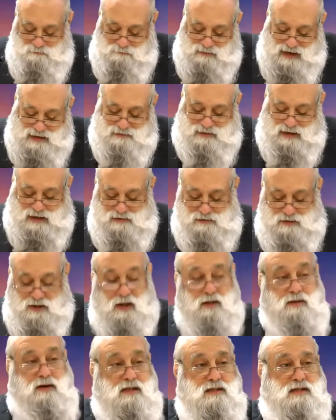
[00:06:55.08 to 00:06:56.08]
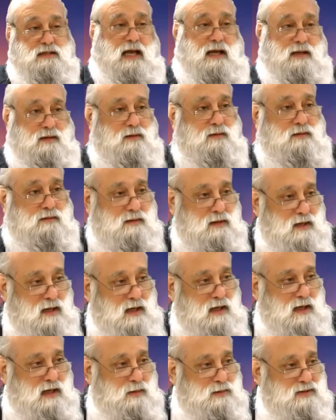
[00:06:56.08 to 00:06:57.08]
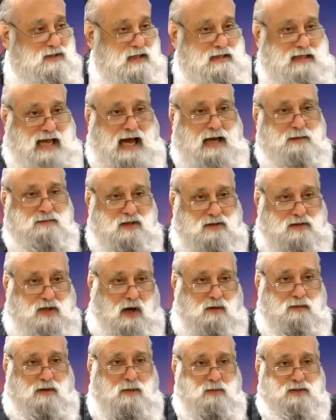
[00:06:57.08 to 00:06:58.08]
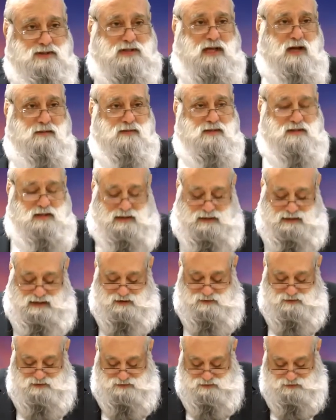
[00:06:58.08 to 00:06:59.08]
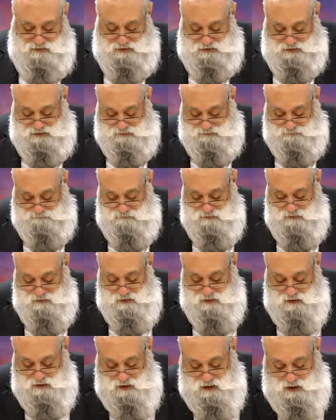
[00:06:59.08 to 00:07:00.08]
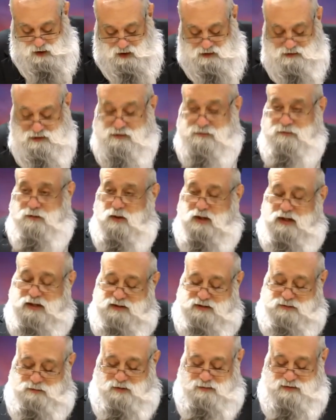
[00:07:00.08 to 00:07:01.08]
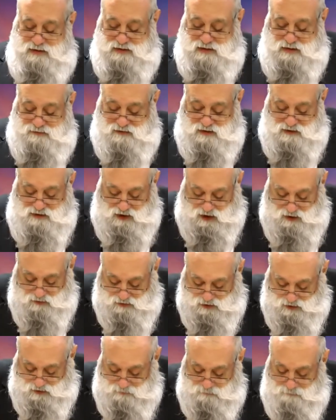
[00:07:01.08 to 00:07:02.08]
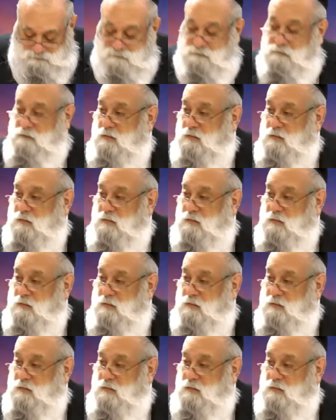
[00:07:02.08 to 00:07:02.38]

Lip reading: matan Torah seinu. It was the time the Torah was given to Klal Yisrael. On Shavuos, we received the Torah,